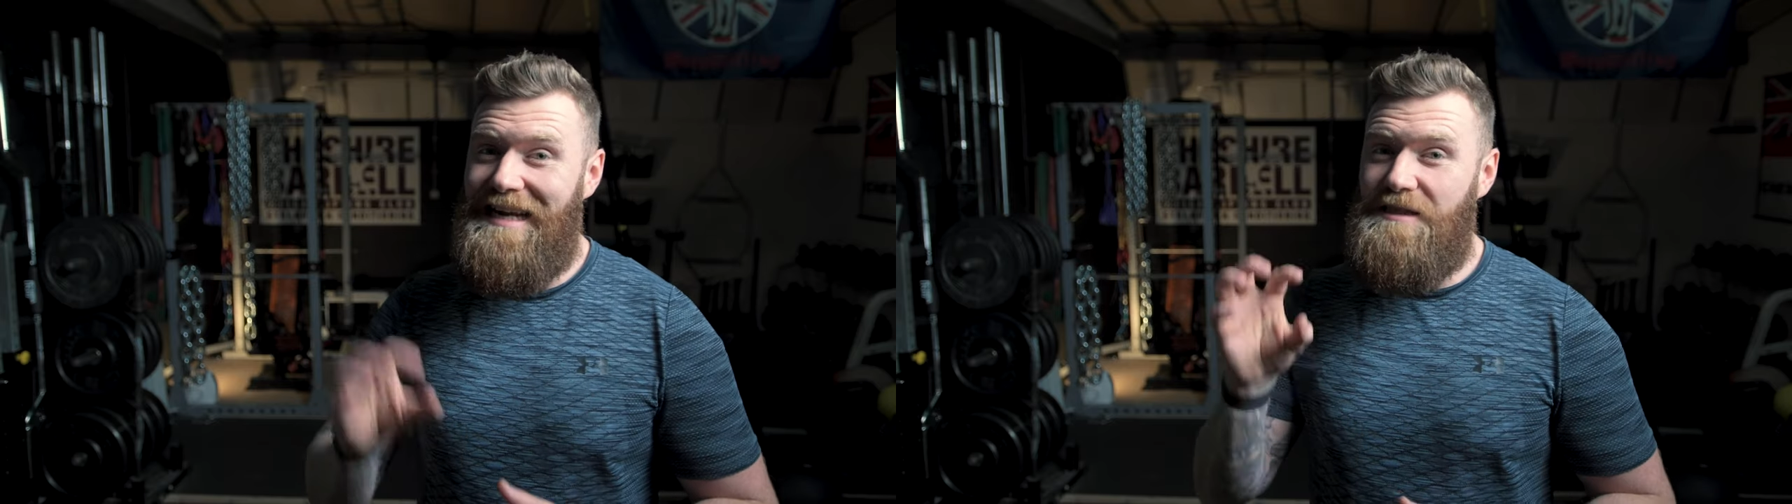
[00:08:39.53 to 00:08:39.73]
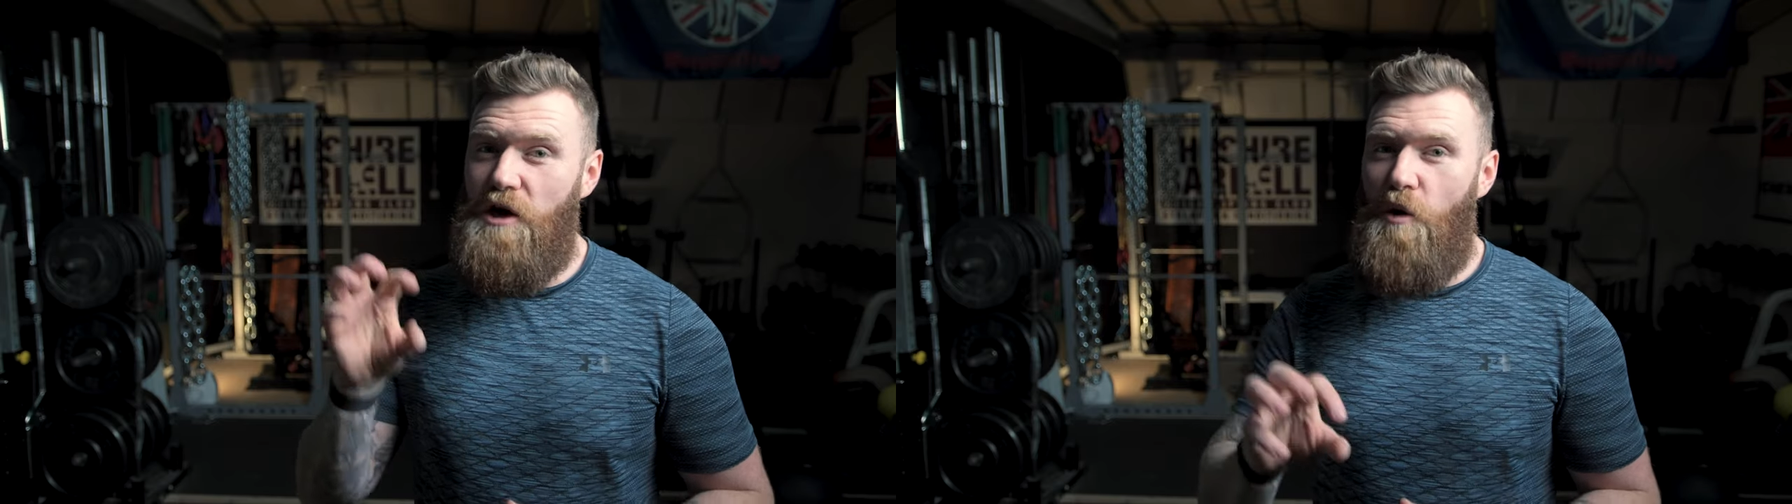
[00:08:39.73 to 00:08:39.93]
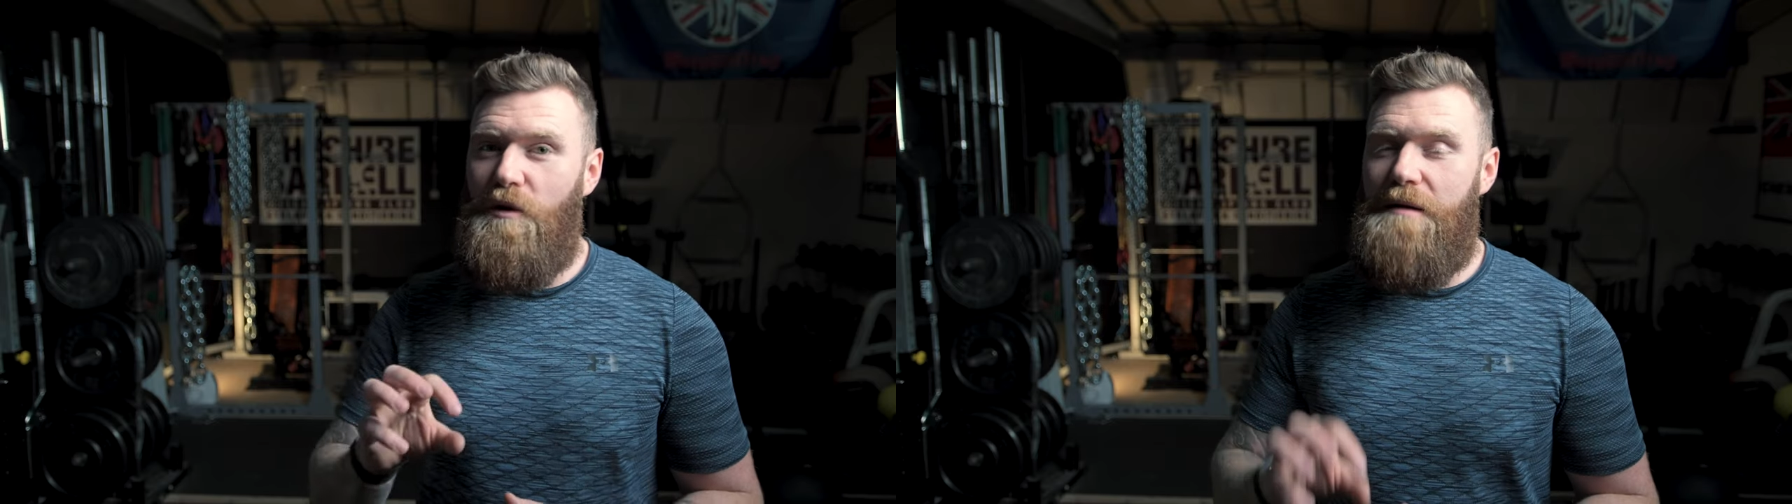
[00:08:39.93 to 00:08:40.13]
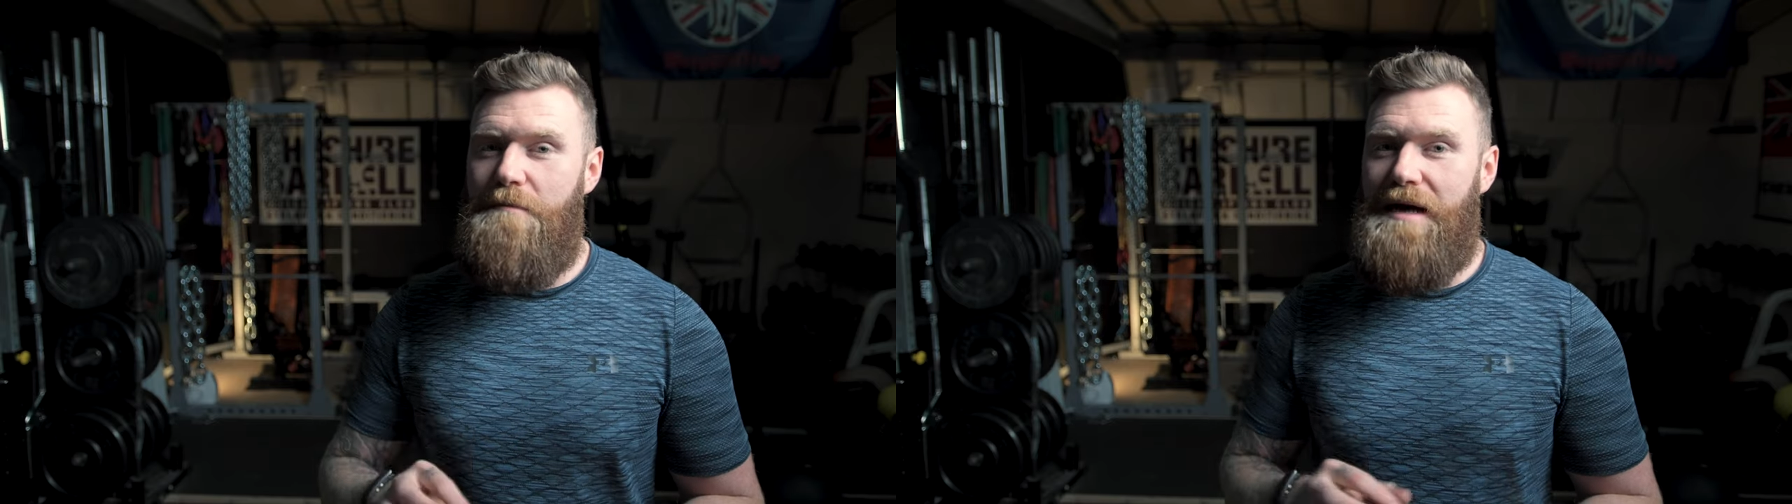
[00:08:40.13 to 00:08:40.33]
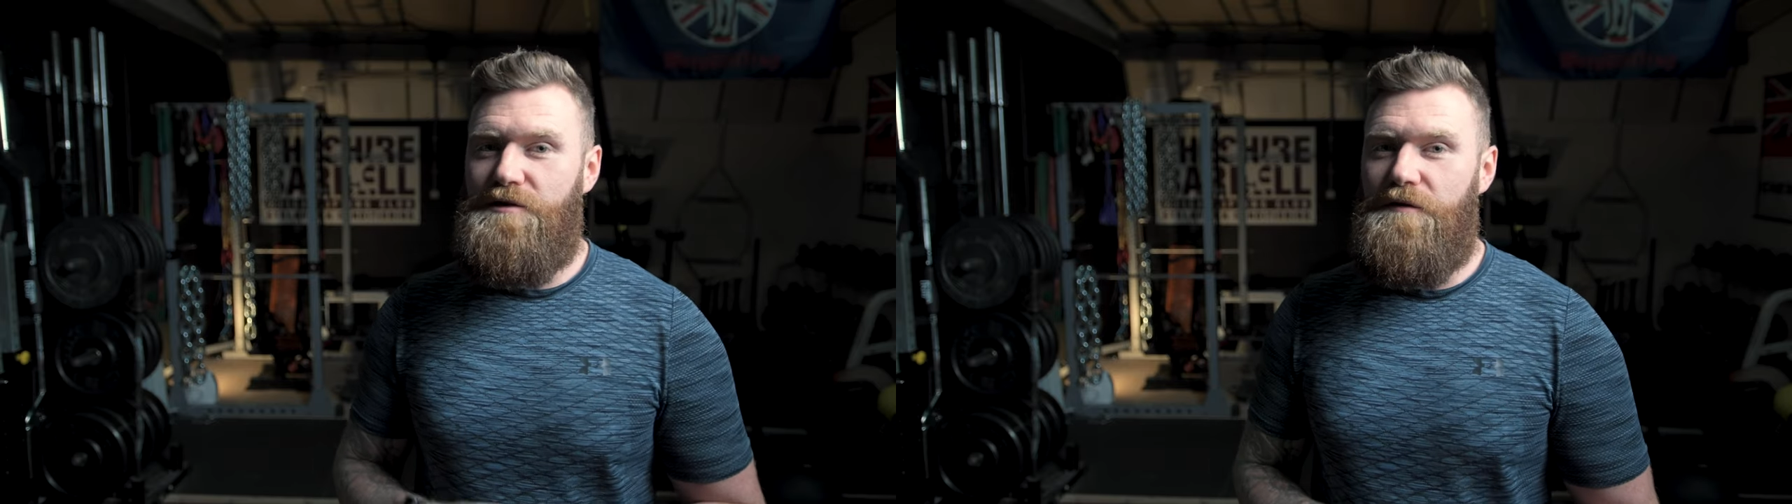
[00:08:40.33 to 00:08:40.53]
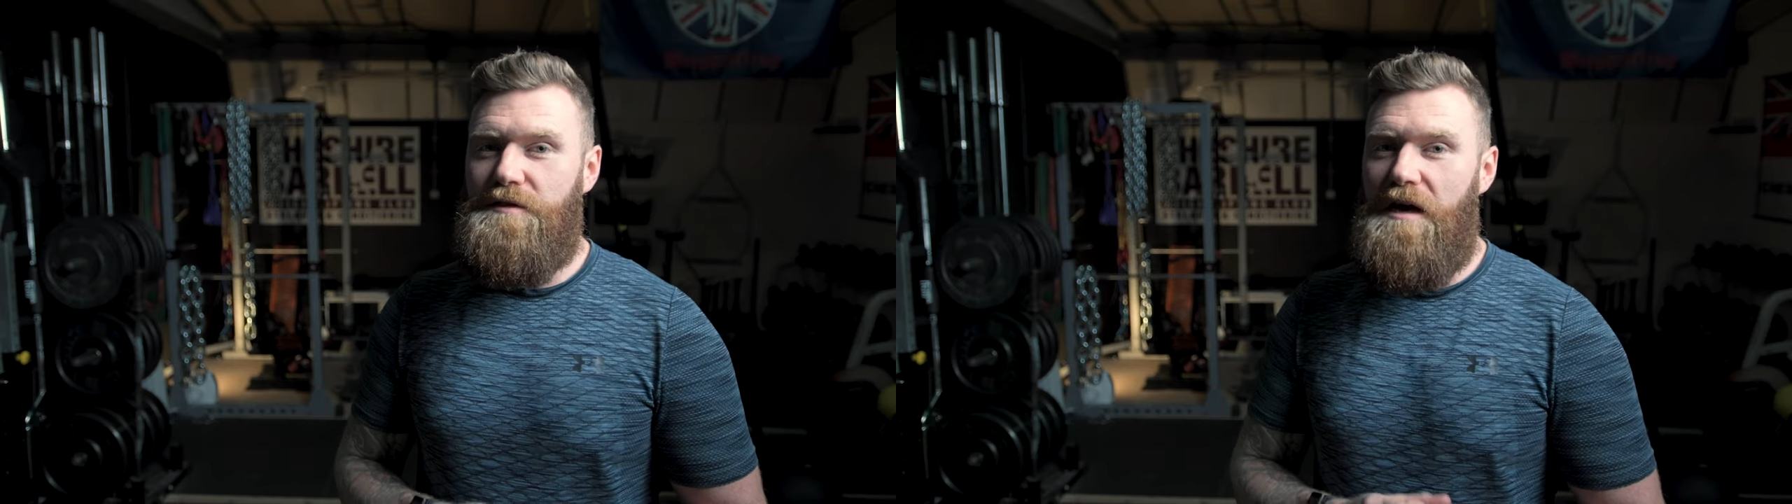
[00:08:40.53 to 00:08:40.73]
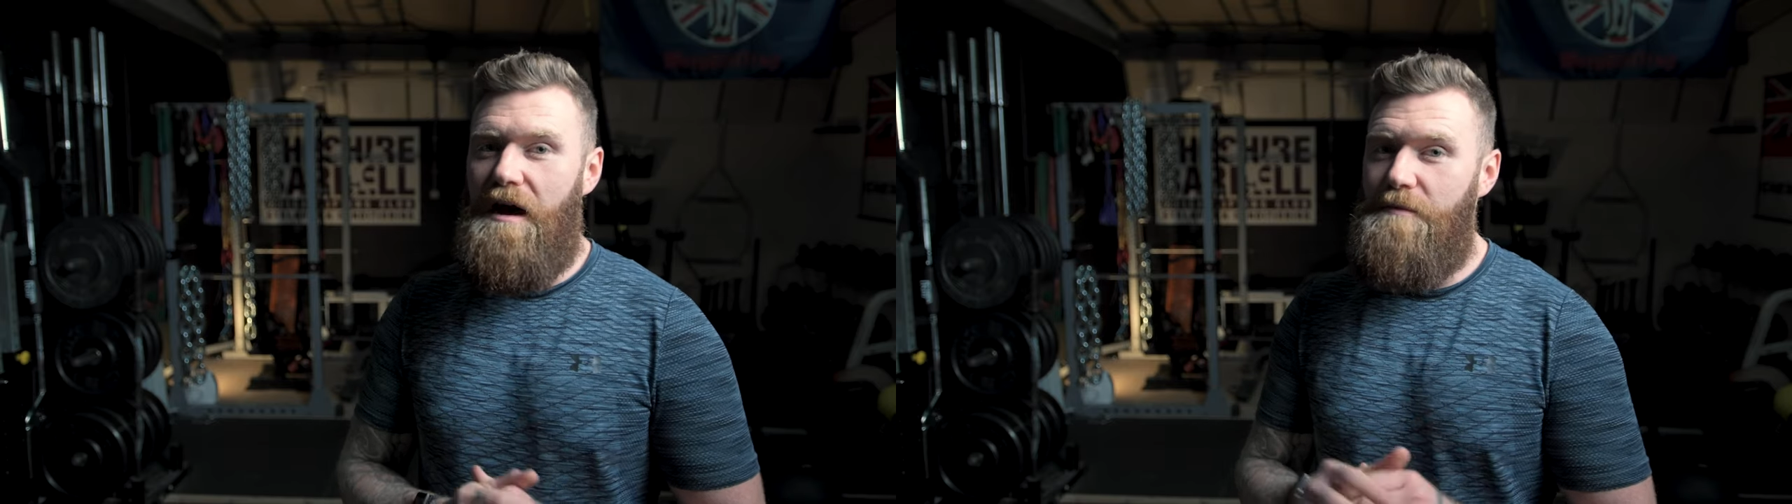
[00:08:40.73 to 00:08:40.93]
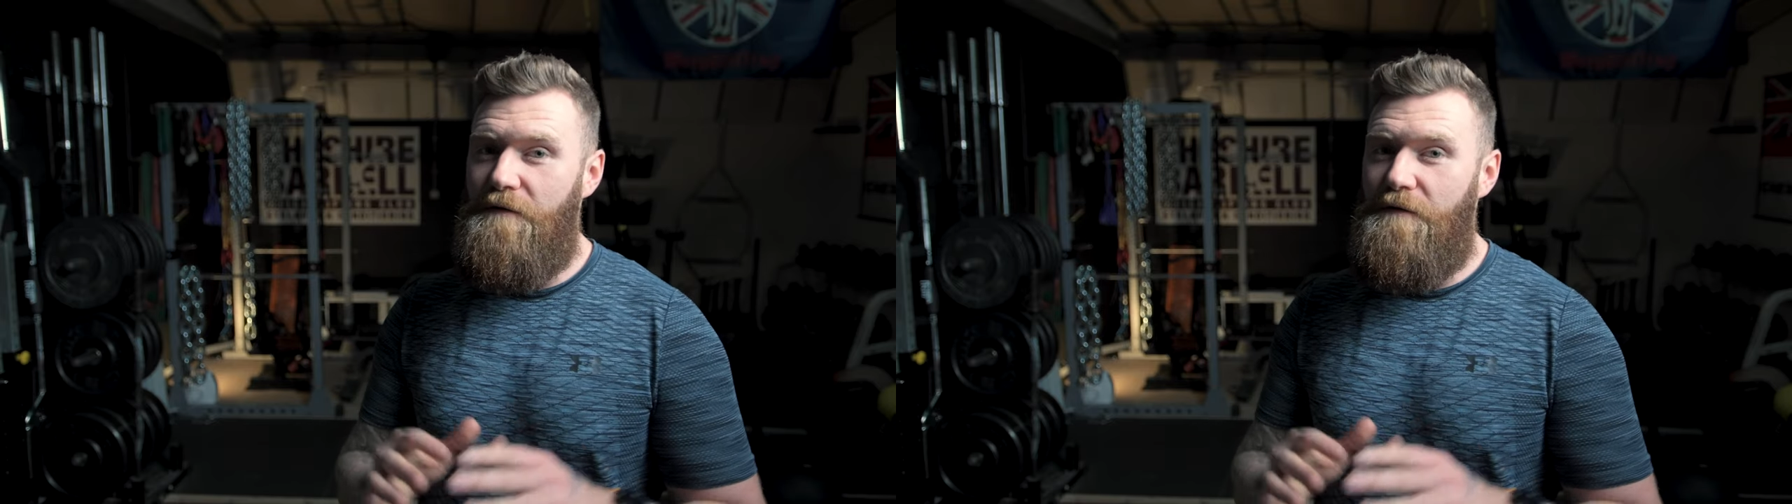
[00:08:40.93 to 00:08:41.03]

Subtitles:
then it's only a matter of time